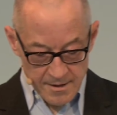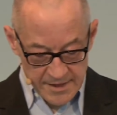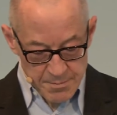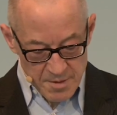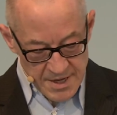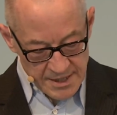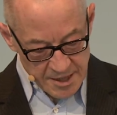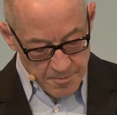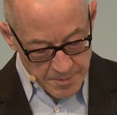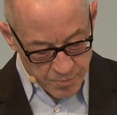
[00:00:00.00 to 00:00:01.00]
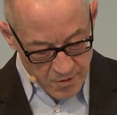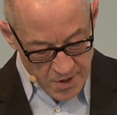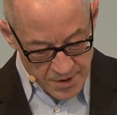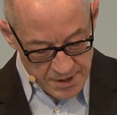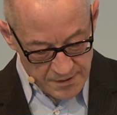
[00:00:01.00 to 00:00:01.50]
Let me be a little bit
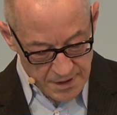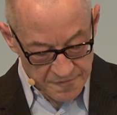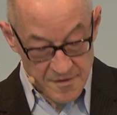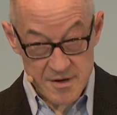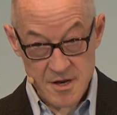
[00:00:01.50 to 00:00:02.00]
provocative.